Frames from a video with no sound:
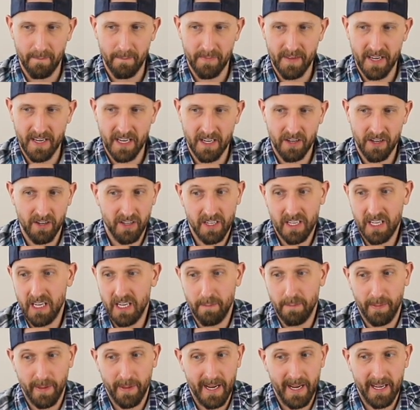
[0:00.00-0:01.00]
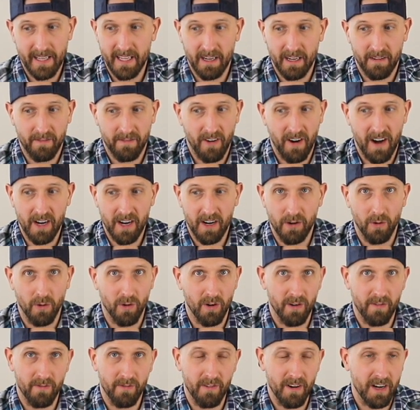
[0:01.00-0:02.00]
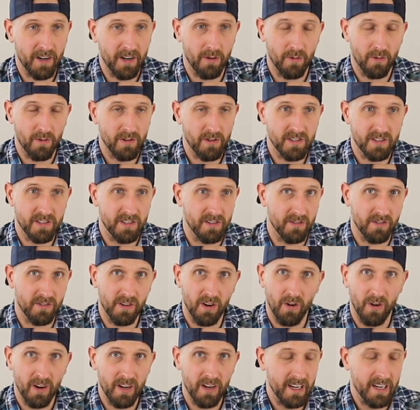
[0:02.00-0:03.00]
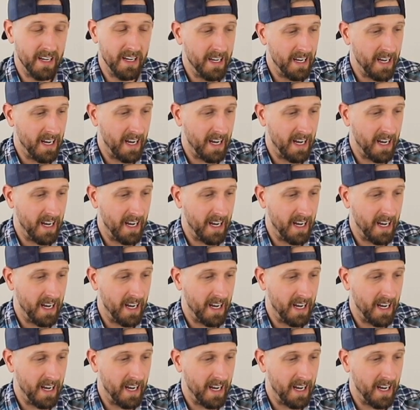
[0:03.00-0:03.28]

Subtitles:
He could keep playing like Frank Gore. Frank Gore is still going.